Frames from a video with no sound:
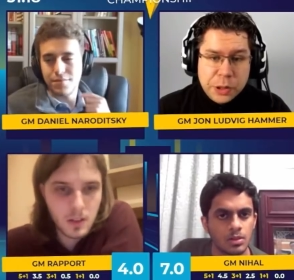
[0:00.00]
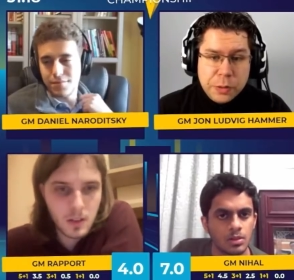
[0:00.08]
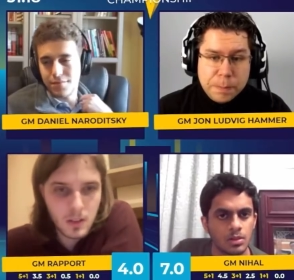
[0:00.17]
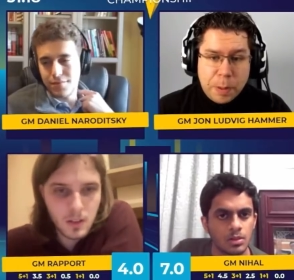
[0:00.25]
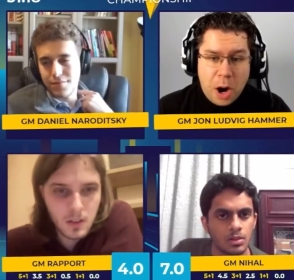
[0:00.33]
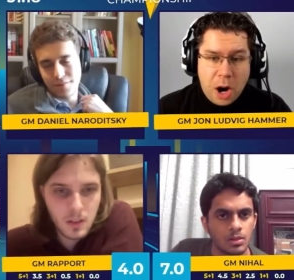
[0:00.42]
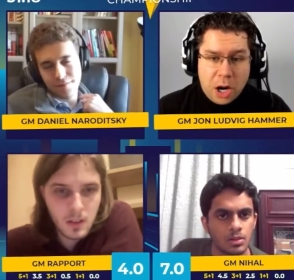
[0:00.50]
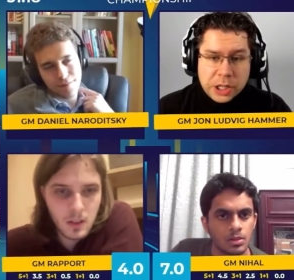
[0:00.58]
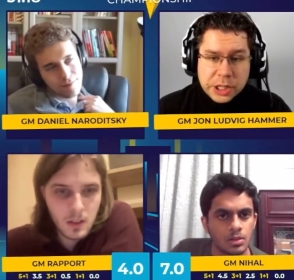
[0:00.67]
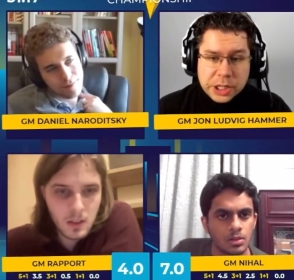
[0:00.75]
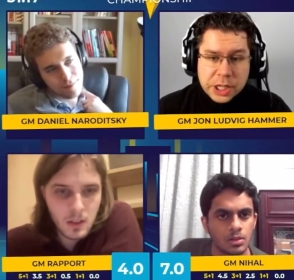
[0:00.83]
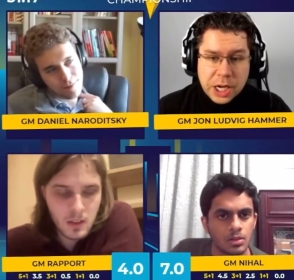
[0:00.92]
Speaker 1: two
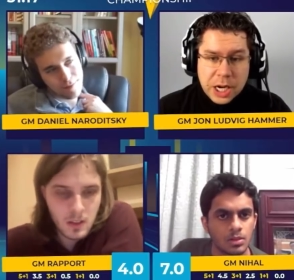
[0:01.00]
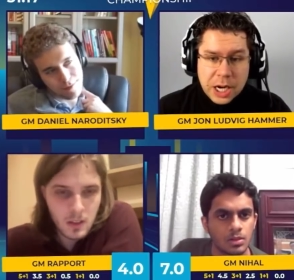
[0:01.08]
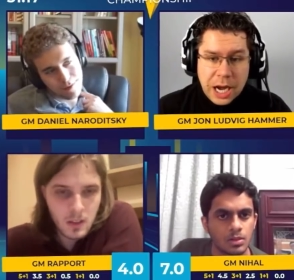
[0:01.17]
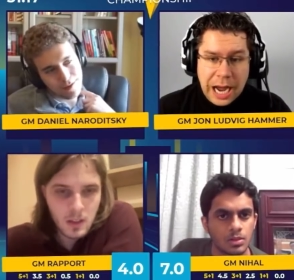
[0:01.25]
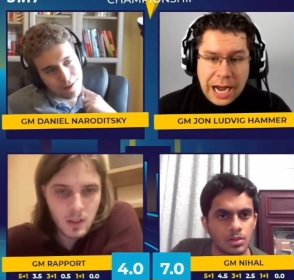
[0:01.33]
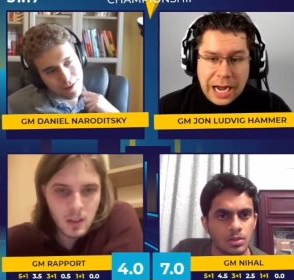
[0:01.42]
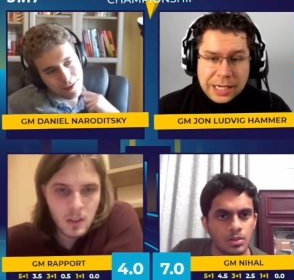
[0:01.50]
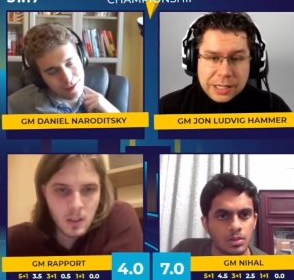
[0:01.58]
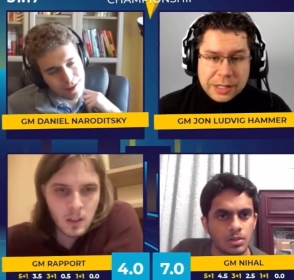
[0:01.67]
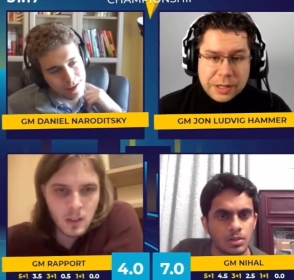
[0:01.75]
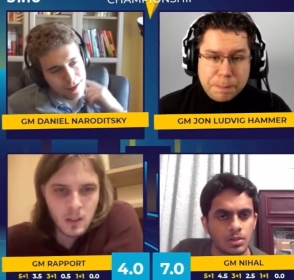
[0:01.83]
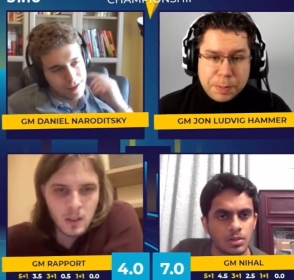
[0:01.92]
pawns,
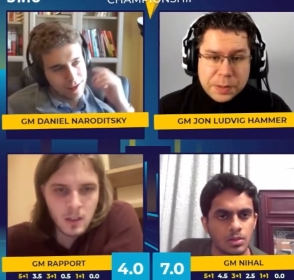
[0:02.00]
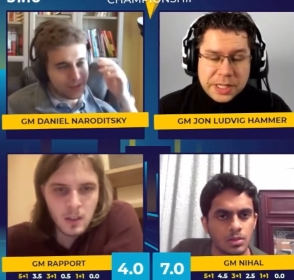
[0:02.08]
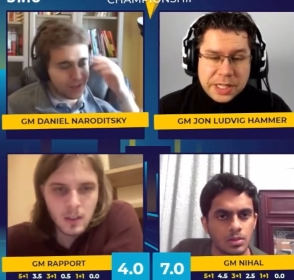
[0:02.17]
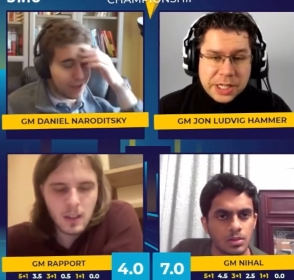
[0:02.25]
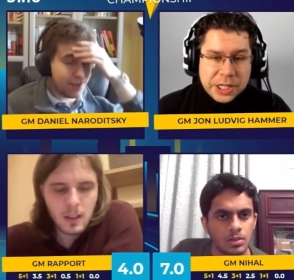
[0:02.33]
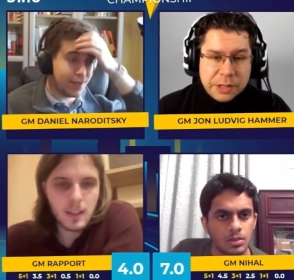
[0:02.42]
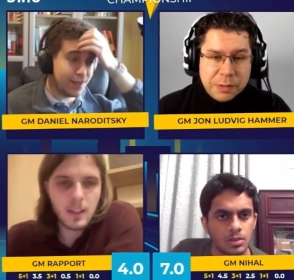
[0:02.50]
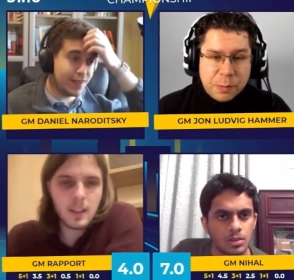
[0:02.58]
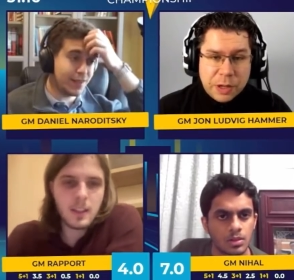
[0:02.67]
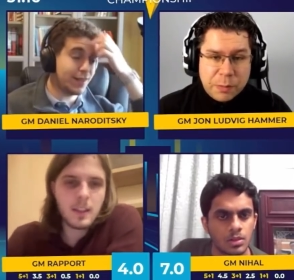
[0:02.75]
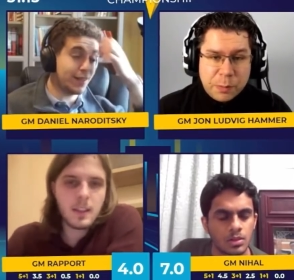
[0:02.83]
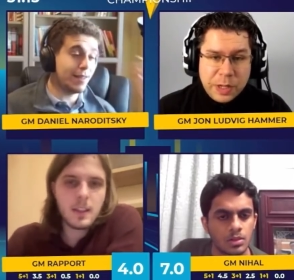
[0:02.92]
and the position
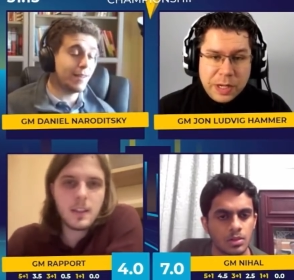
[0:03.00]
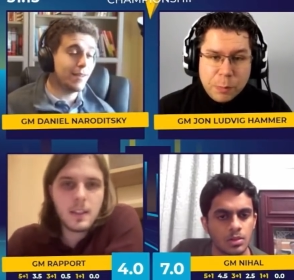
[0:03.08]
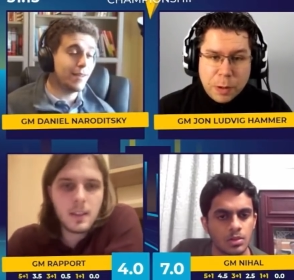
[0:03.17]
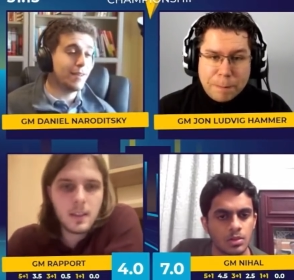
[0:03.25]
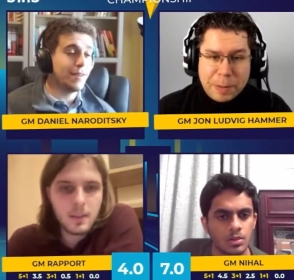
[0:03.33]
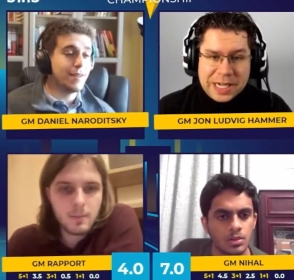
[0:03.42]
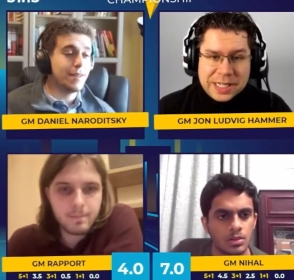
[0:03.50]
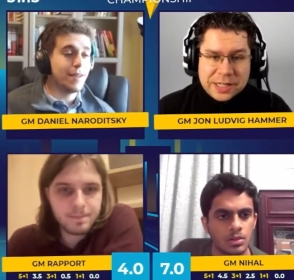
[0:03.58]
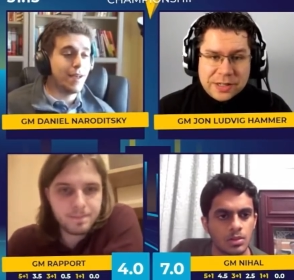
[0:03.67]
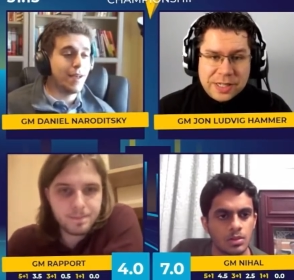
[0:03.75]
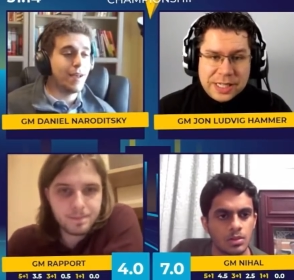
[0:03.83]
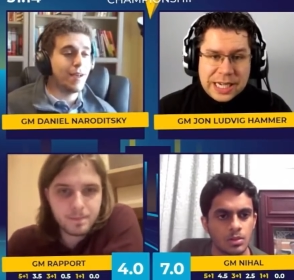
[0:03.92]
where we were
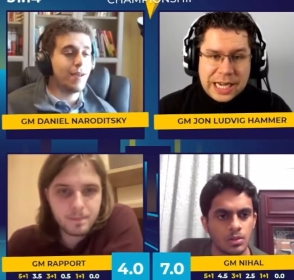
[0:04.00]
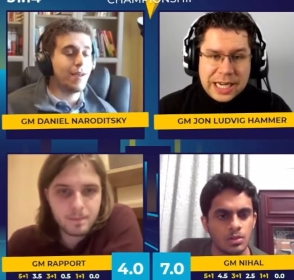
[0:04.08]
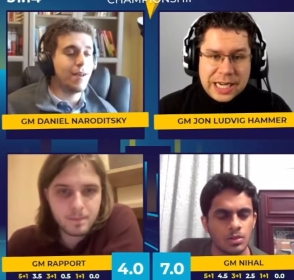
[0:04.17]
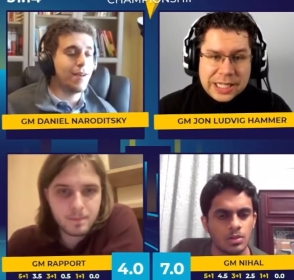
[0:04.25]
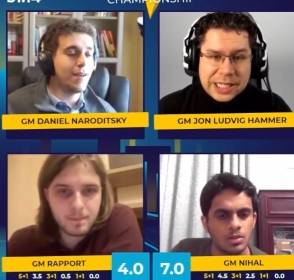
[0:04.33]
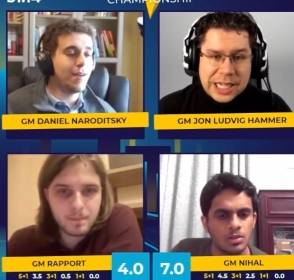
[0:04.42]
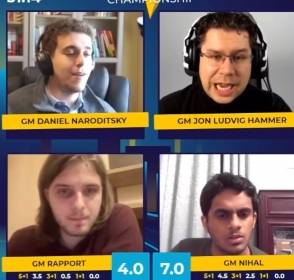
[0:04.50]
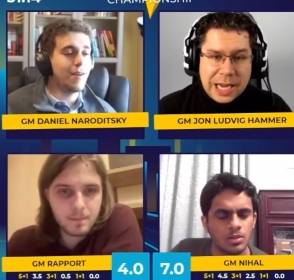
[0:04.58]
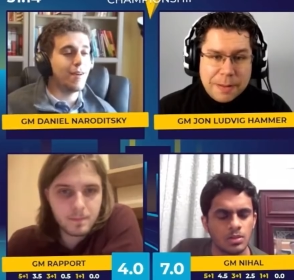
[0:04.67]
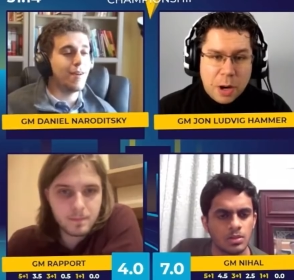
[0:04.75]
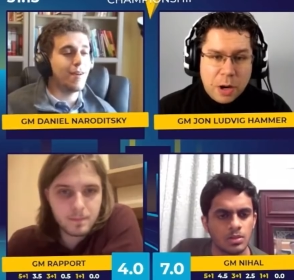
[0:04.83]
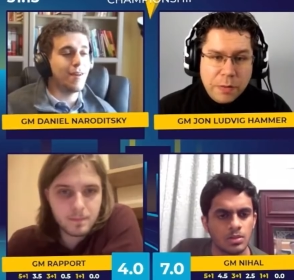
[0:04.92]
basically saying it's
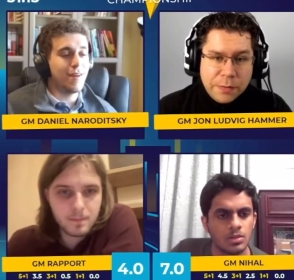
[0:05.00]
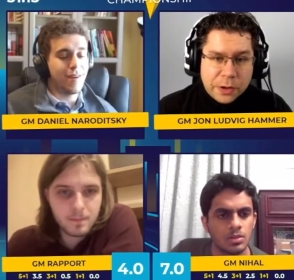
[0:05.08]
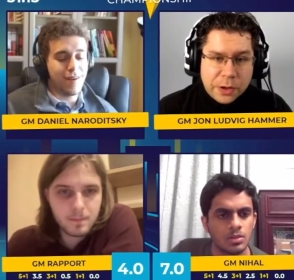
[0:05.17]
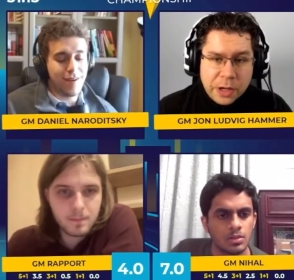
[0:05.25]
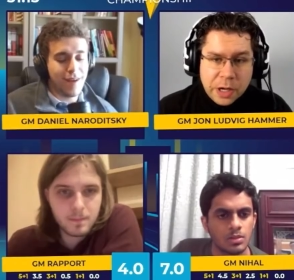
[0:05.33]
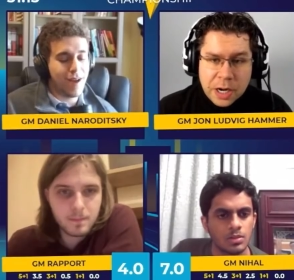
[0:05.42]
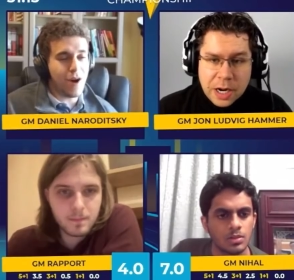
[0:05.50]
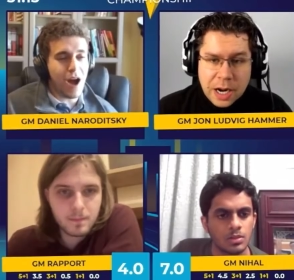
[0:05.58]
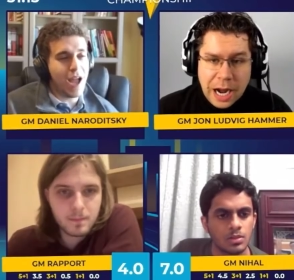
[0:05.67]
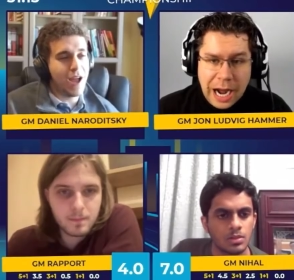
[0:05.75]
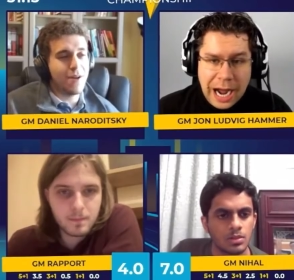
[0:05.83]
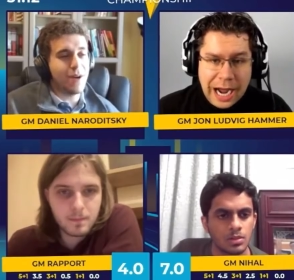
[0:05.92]
game over.
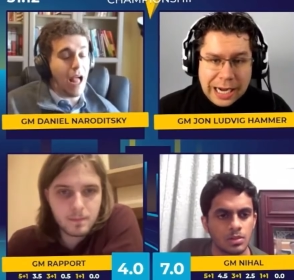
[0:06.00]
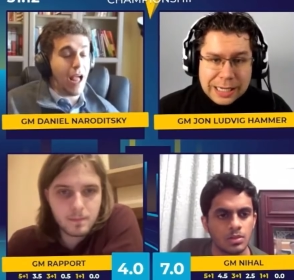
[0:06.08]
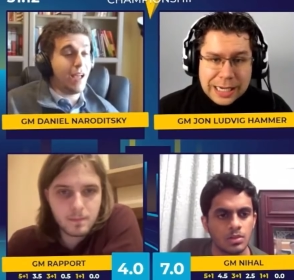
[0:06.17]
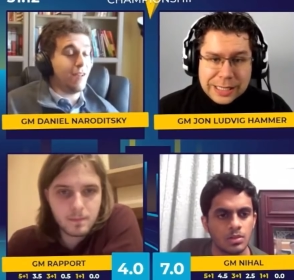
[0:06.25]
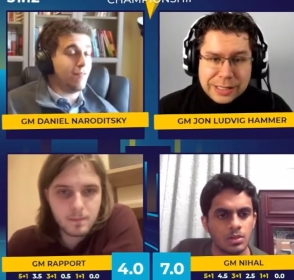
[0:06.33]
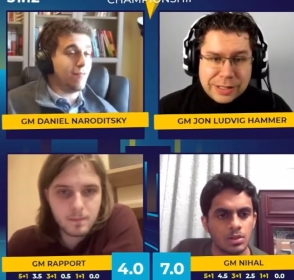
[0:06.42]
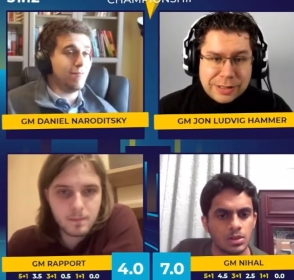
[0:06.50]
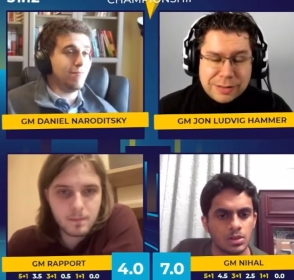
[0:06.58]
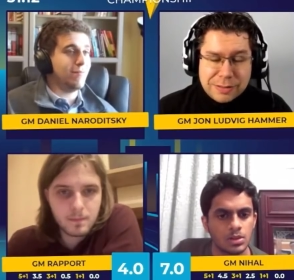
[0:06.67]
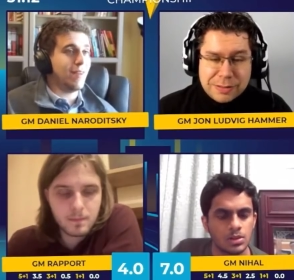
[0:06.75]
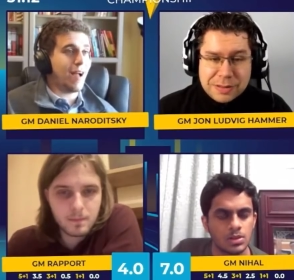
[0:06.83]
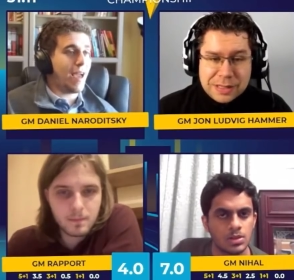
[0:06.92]
Speaker 2: It, uh,
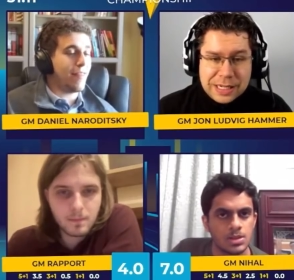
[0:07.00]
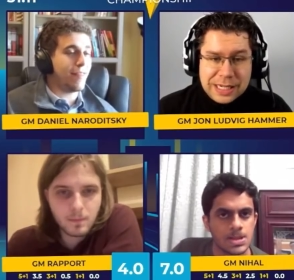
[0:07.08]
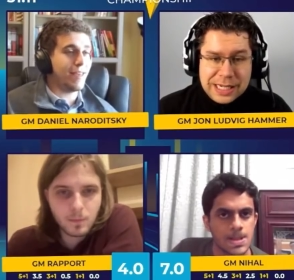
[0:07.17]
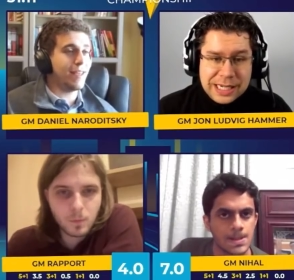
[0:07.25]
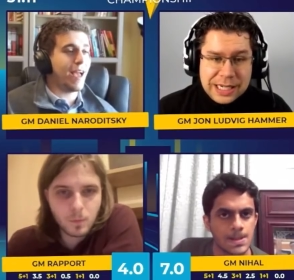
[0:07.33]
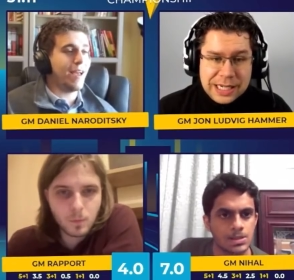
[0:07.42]
it's. I think